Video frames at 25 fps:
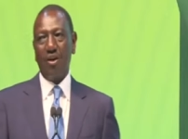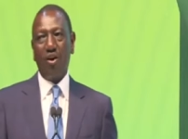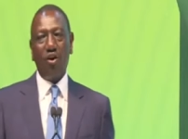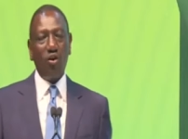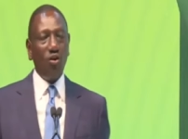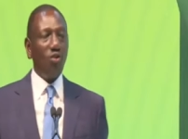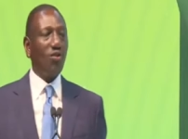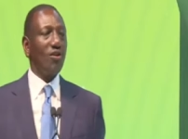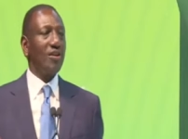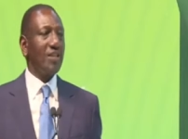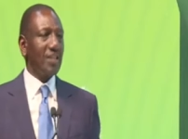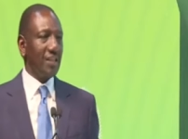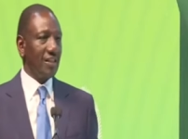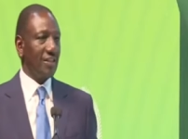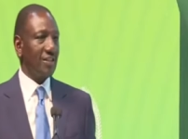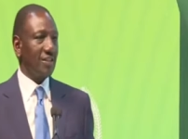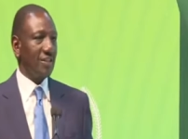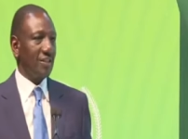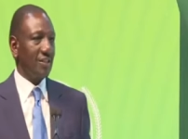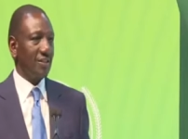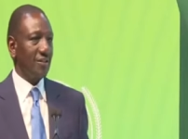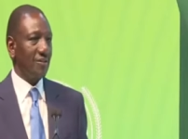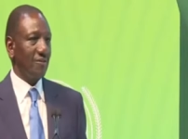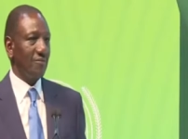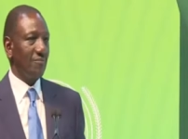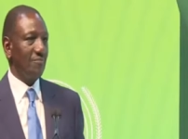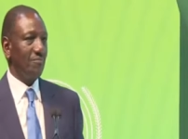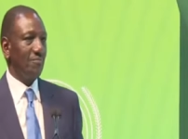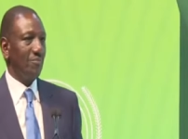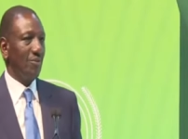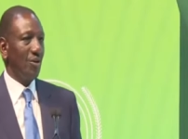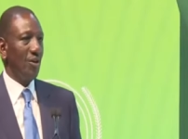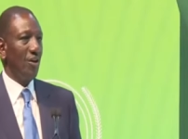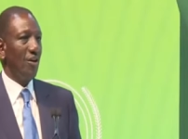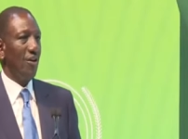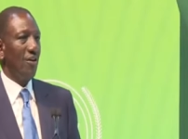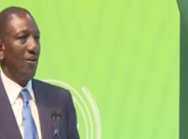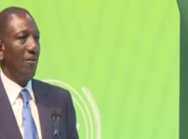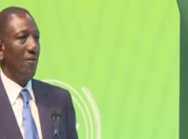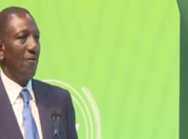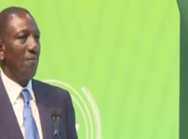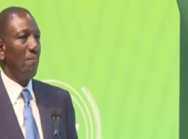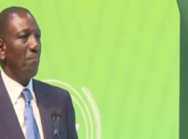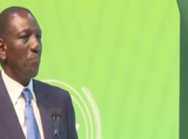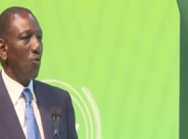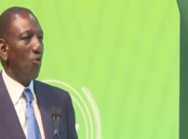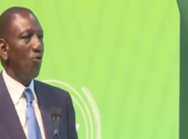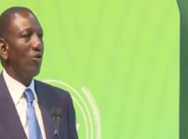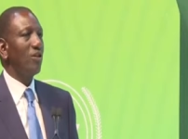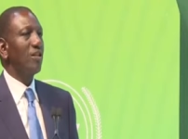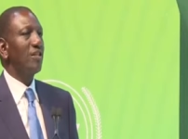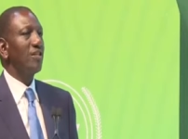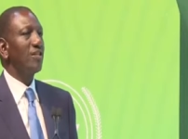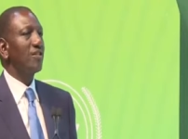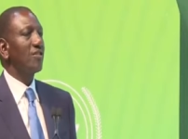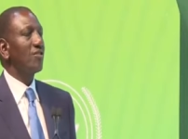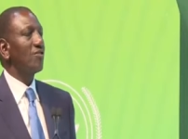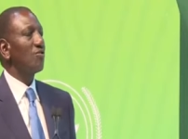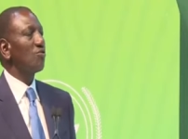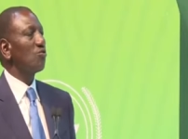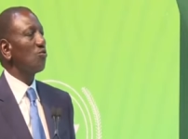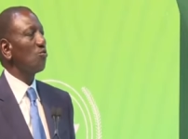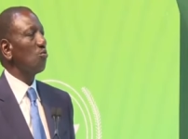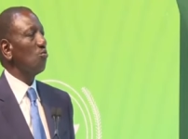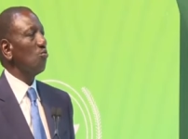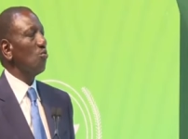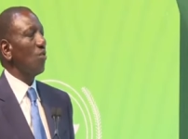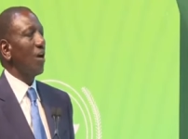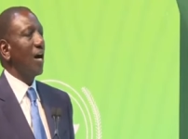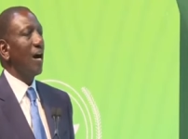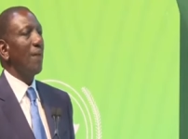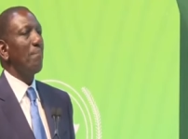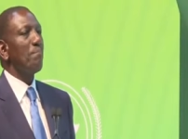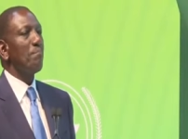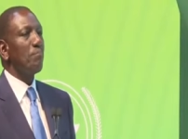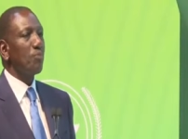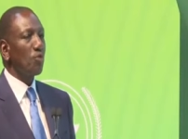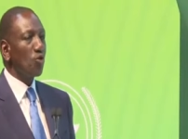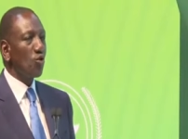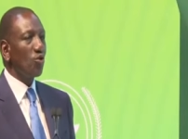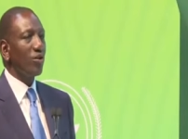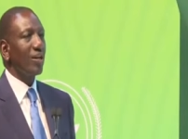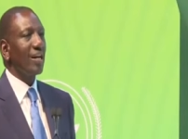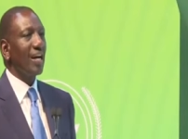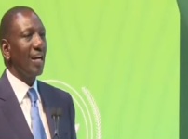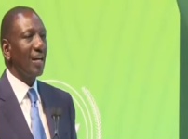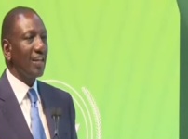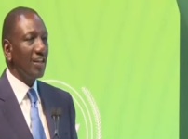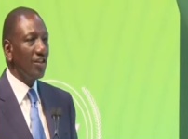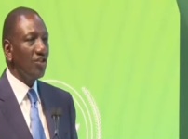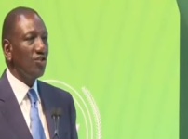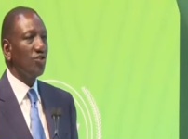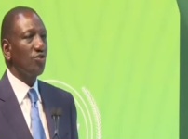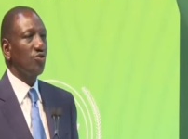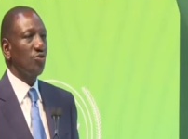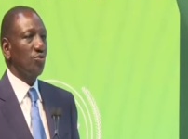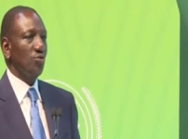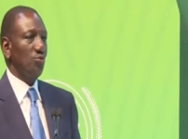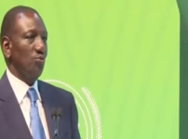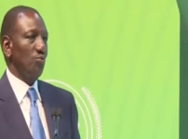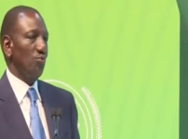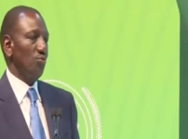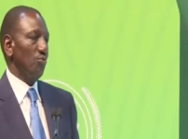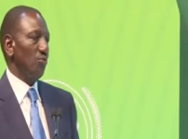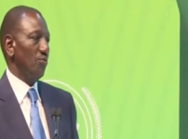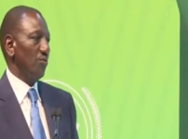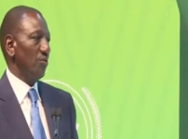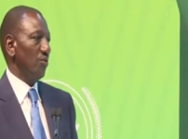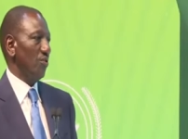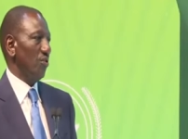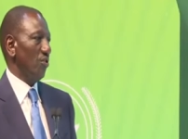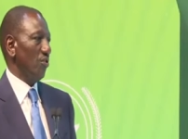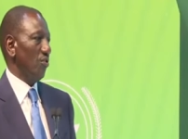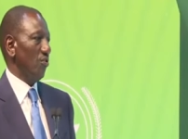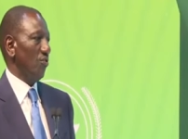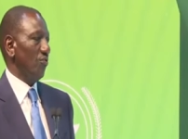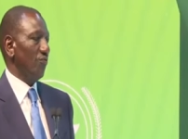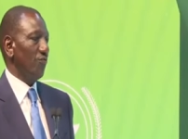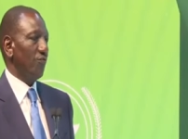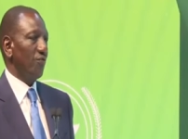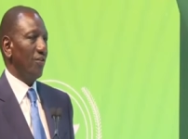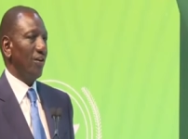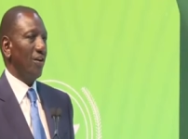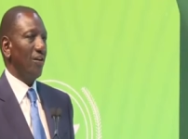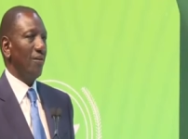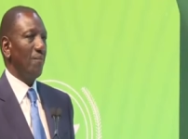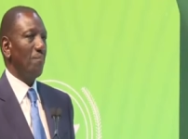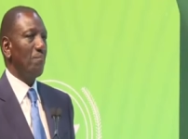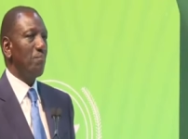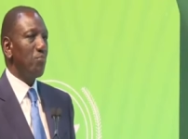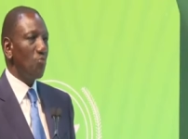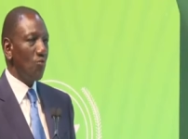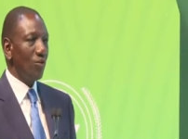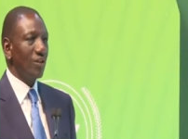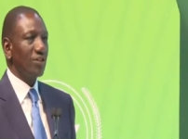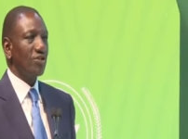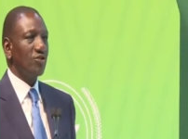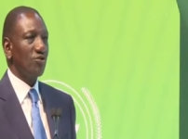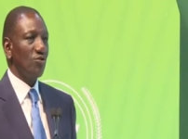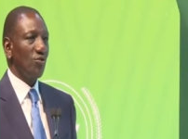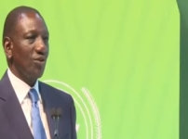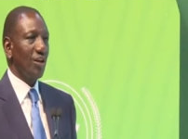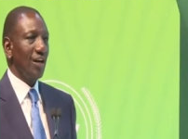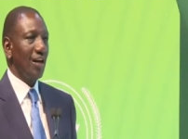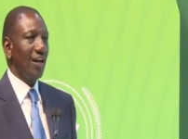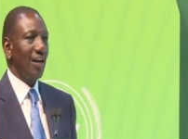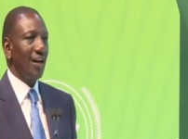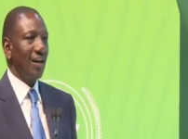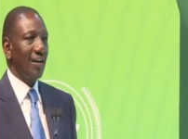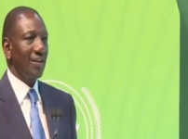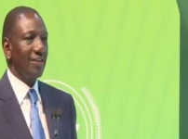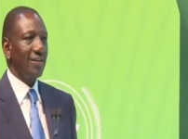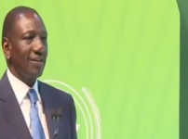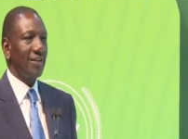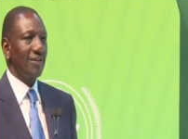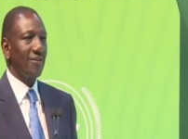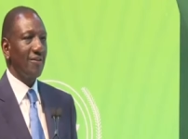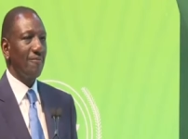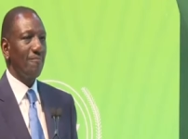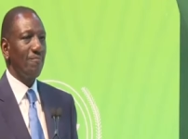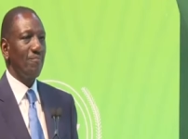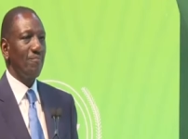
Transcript: All this points to a broader issue of poor soil health,